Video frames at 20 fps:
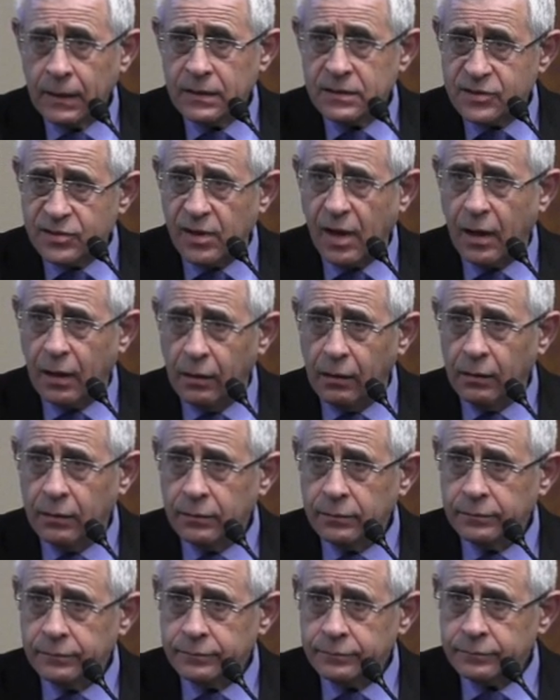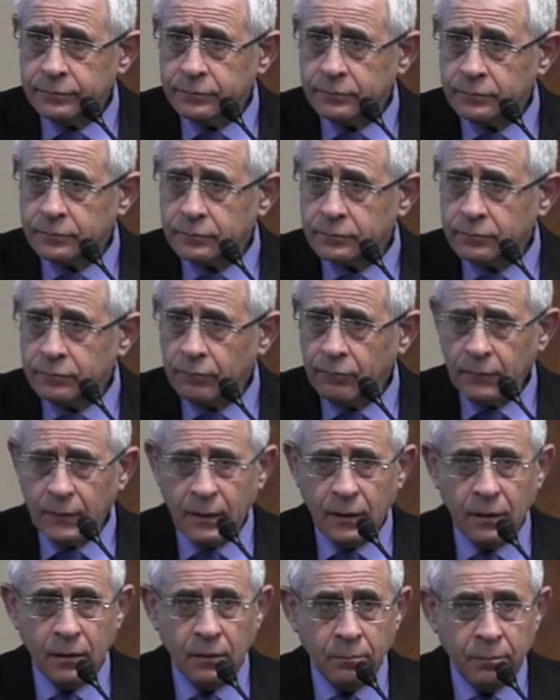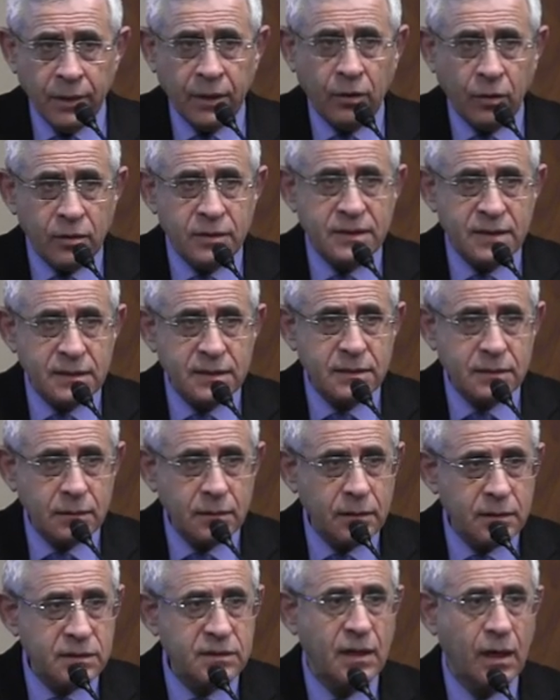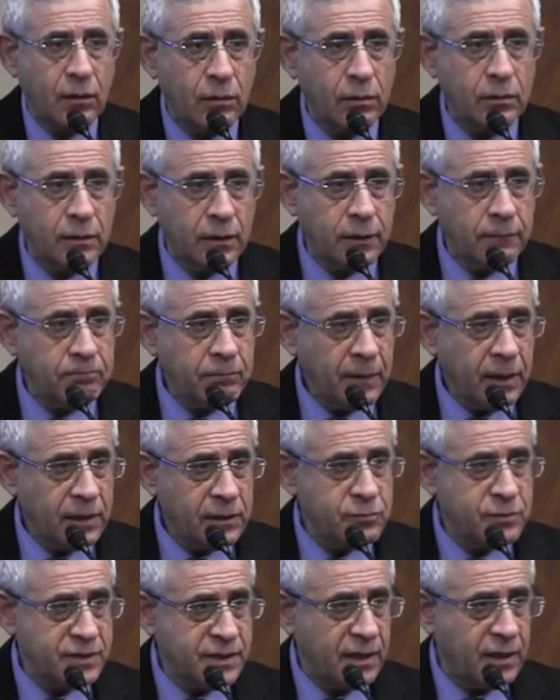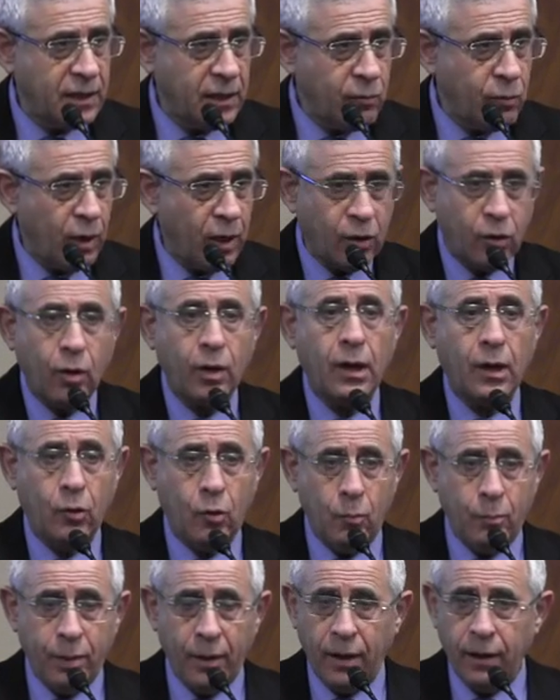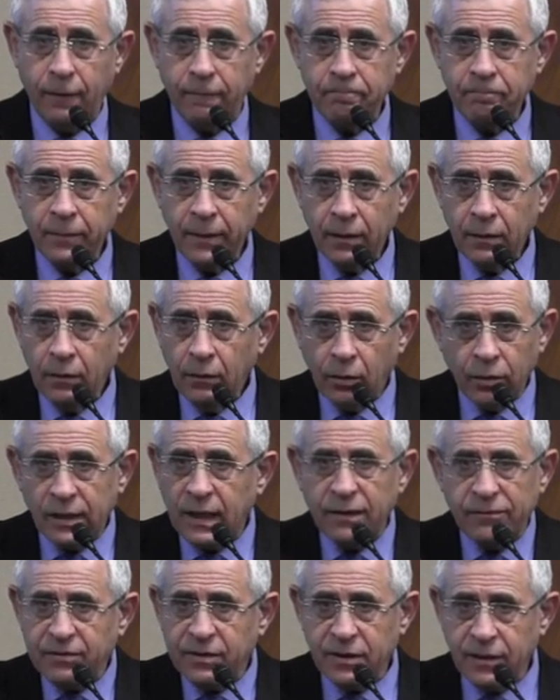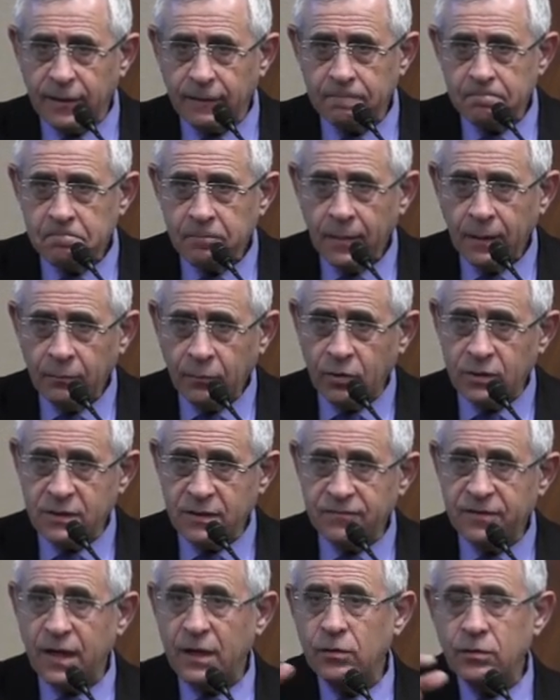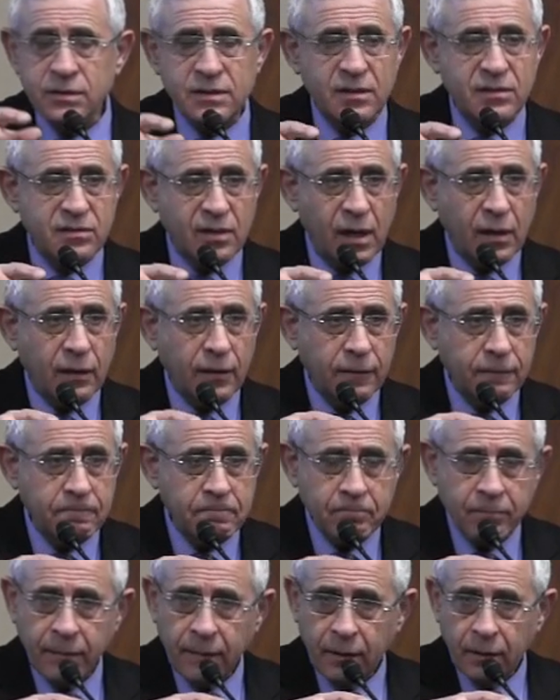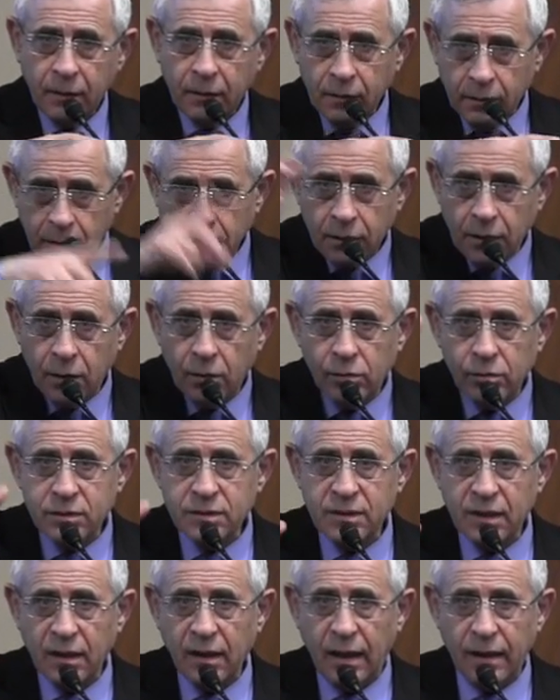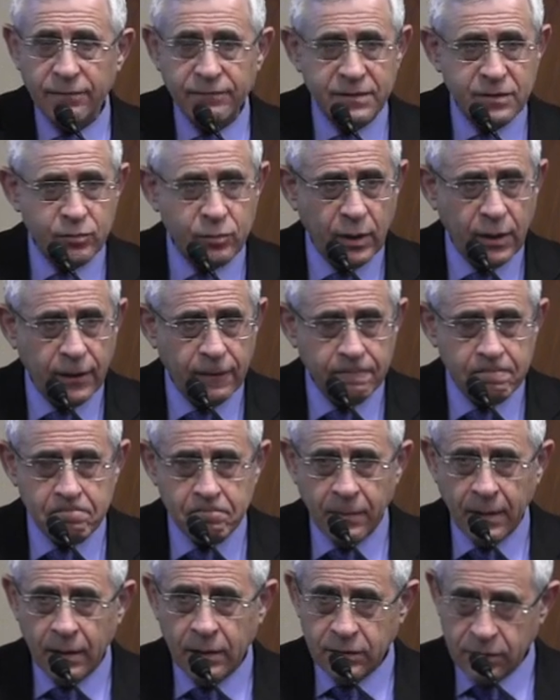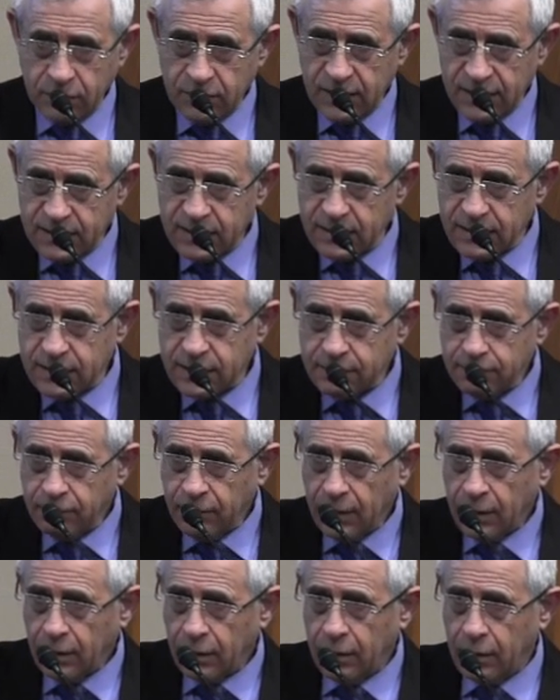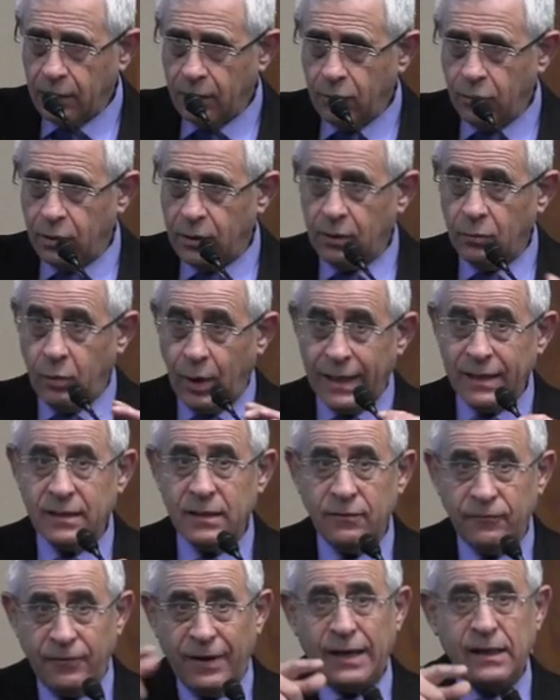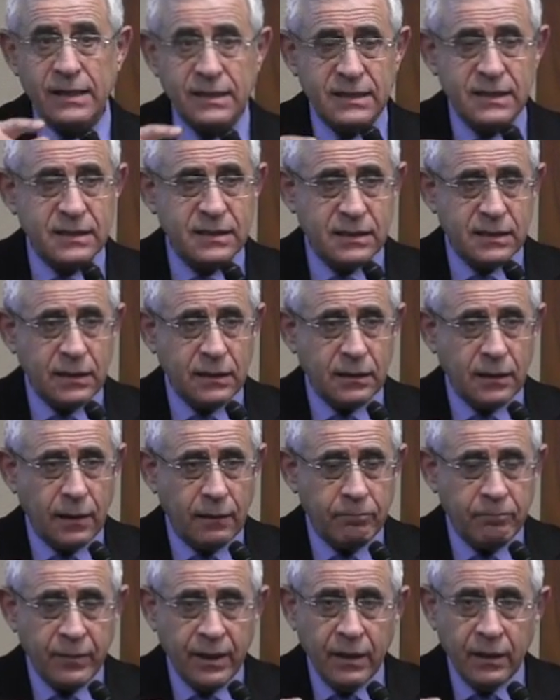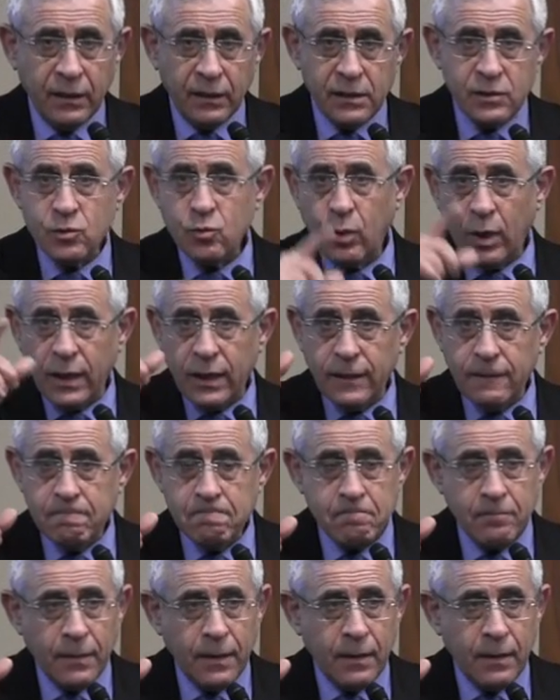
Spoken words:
struggle, because it's a struggle on the, as we say in Hebrew, al kol hakupa, on everything. Because if they lose the struggle, they lose their lives as well. So this is why violence in Syria is way